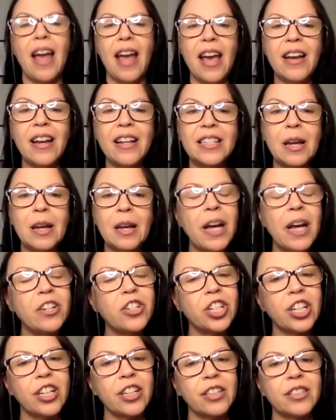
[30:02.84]
And as I
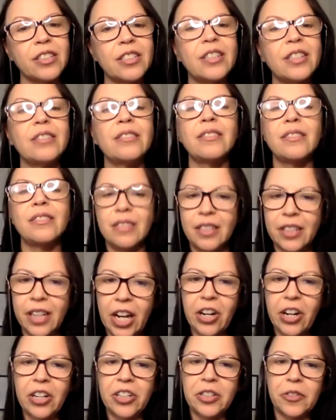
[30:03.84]
mentioned, the
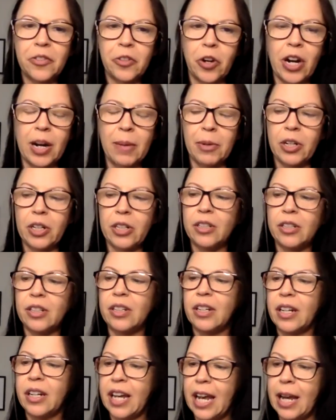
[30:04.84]
character of Kramer
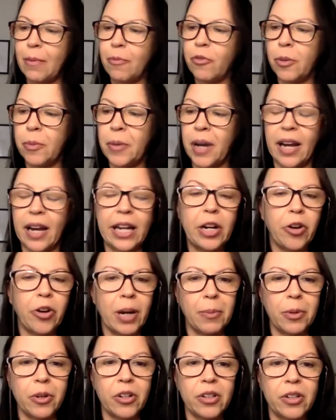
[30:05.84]
came from Kenny
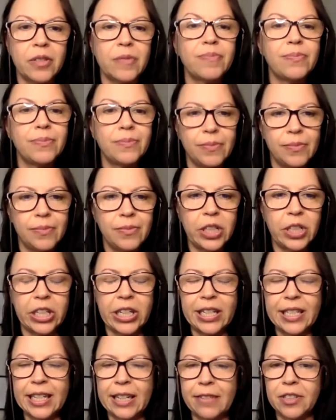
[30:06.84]
Kramer,
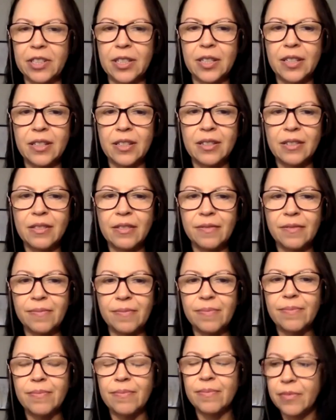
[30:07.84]
Larry David's
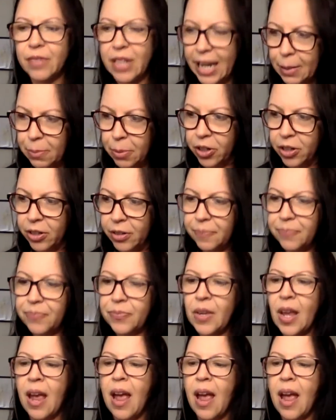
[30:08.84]
neighbor.